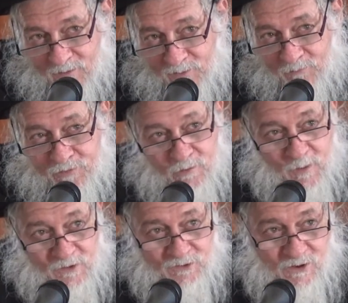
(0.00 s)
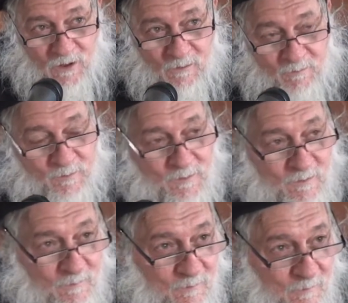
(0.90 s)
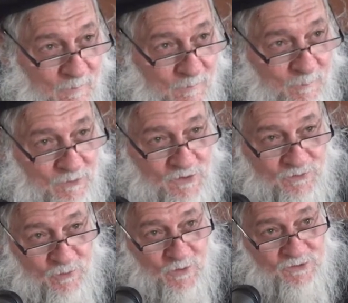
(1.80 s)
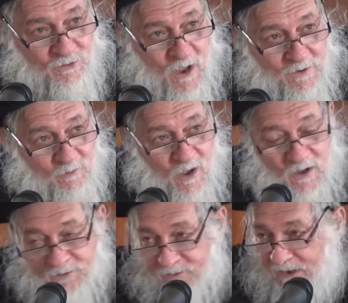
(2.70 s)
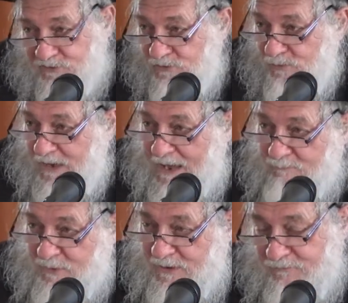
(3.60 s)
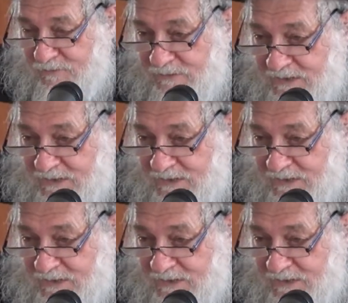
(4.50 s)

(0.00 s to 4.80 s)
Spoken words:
So if the Rabbanu Shalom puts us through a dry run, that's what's been happening for the